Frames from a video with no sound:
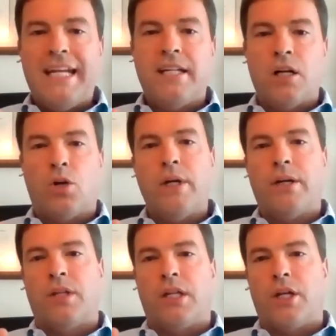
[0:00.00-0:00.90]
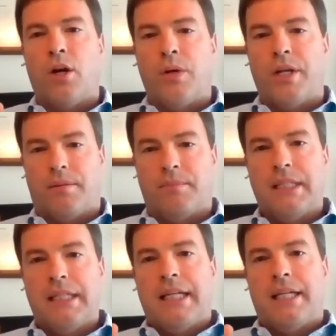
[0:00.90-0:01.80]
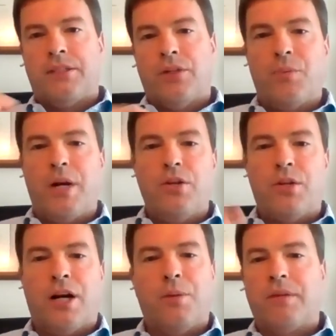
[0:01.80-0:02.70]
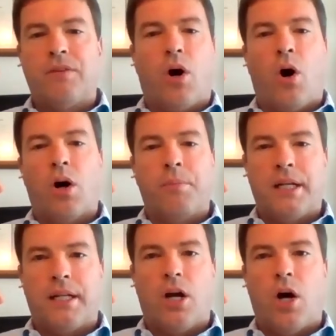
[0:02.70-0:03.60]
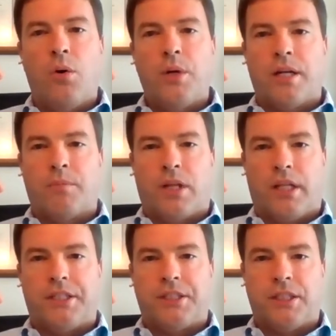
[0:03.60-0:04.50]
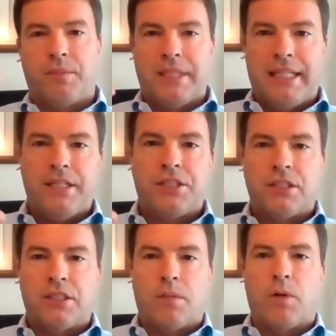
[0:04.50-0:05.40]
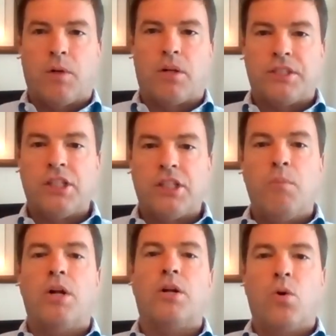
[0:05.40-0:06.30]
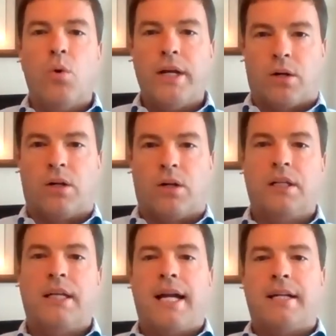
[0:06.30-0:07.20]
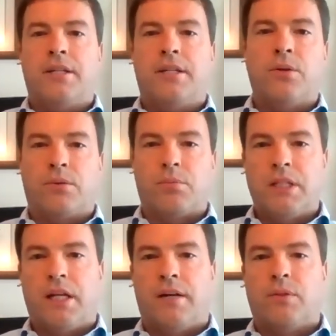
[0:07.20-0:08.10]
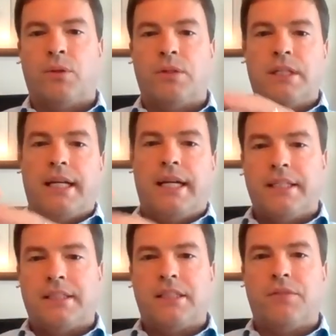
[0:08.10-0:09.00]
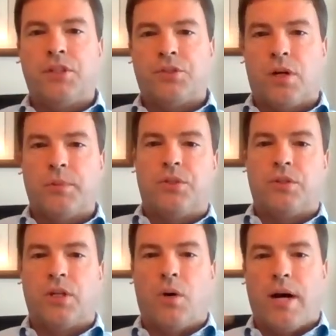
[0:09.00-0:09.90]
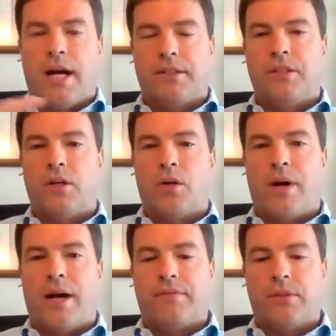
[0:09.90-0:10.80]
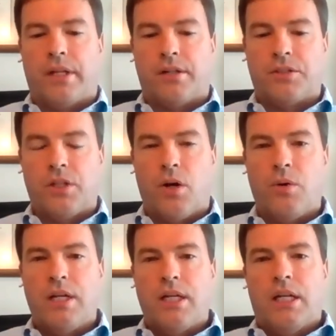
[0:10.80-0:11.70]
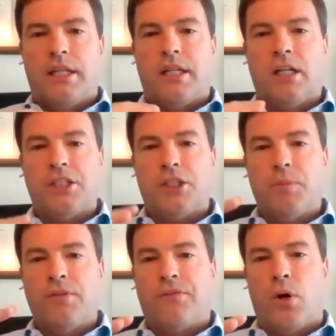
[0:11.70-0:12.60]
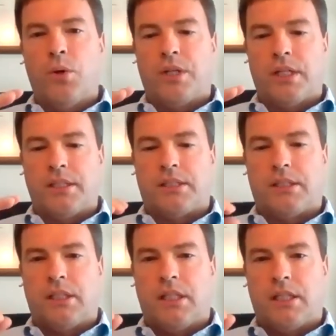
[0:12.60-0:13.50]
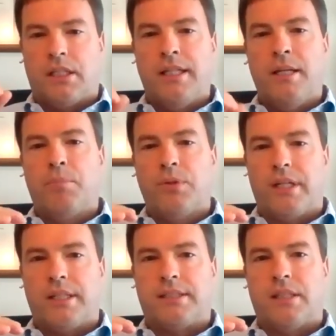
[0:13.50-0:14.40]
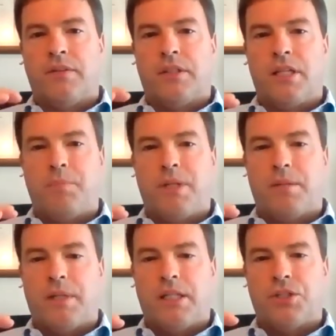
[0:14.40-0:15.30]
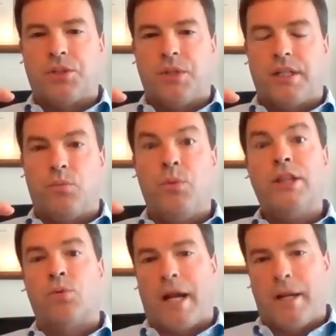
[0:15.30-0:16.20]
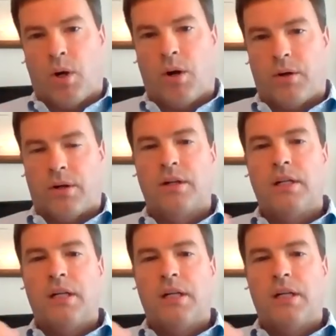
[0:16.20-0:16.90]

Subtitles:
we get it done quicker than the OEM. Is there any way you could help even augment an OEM relationship to get us to someone quicker at a tier 3 level, and then see if you can troubleshoot and go after there. So the customer focus, the nimbleness of the TPM industry with the right partner,